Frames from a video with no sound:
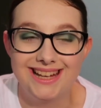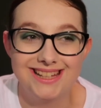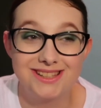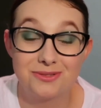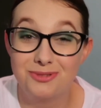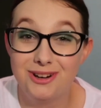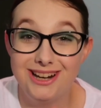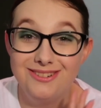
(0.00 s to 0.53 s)
It's
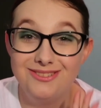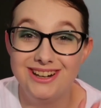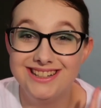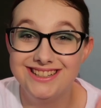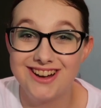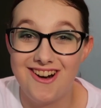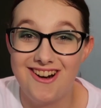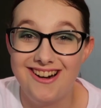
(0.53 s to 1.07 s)
really
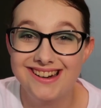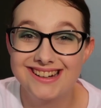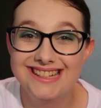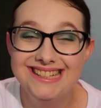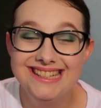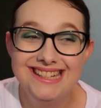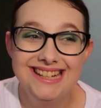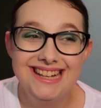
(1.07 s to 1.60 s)
dark,
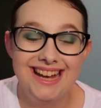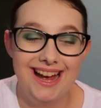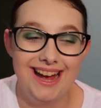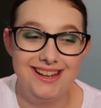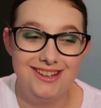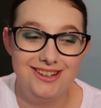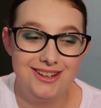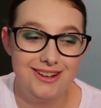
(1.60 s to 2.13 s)

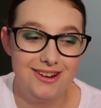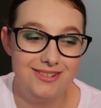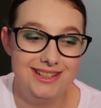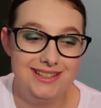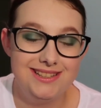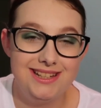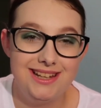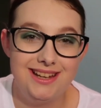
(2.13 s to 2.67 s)
and you can only
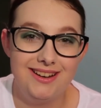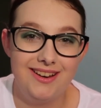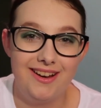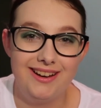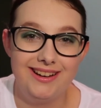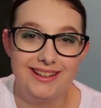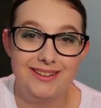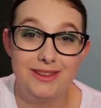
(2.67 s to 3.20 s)
see
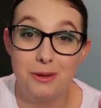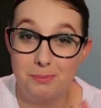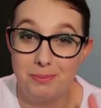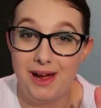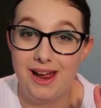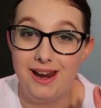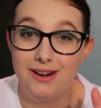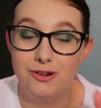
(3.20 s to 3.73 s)
like the
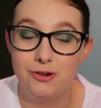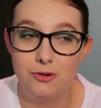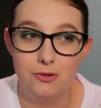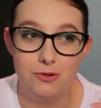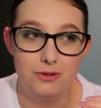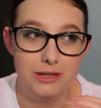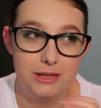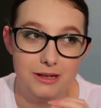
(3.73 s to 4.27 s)
band
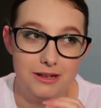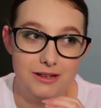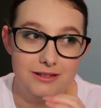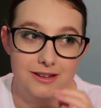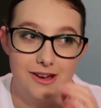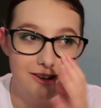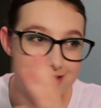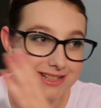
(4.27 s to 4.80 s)
or the
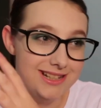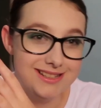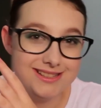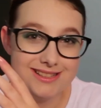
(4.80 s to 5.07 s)
artist